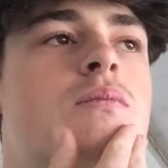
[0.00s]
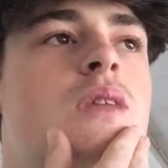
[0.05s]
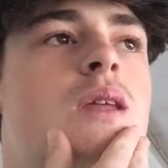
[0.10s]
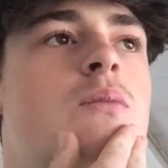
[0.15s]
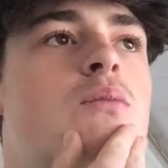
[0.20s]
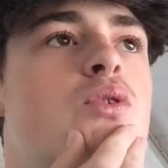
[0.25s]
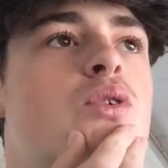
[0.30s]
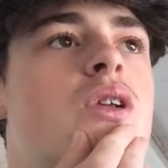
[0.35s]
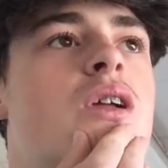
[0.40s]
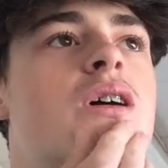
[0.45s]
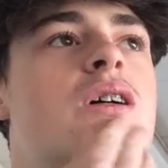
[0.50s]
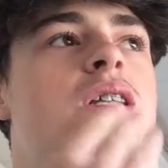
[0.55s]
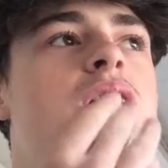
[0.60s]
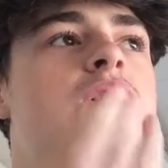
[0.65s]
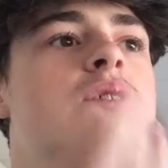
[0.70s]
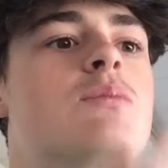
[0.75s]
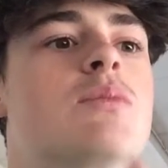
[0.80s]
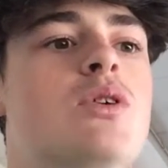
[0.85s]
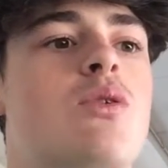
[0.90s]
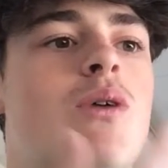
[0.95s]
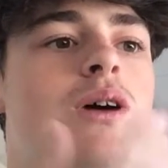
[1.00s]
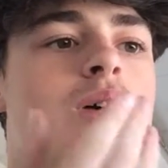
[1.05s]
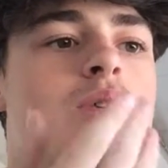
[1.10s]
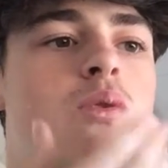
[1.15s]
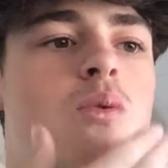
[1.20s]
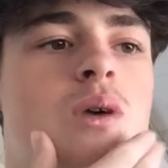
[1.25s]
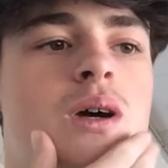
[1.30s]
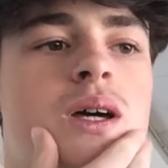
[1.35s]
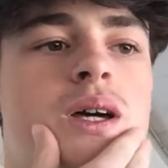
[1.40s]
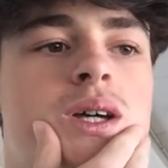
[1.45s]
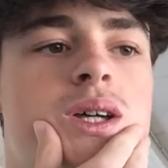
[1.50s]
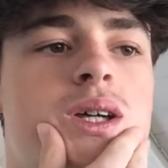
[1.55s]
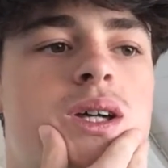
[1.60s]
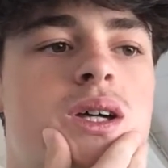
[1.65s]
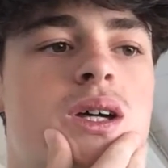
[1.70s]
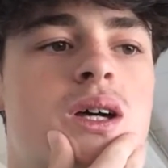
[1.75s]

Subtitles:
they're more likely to be quite quick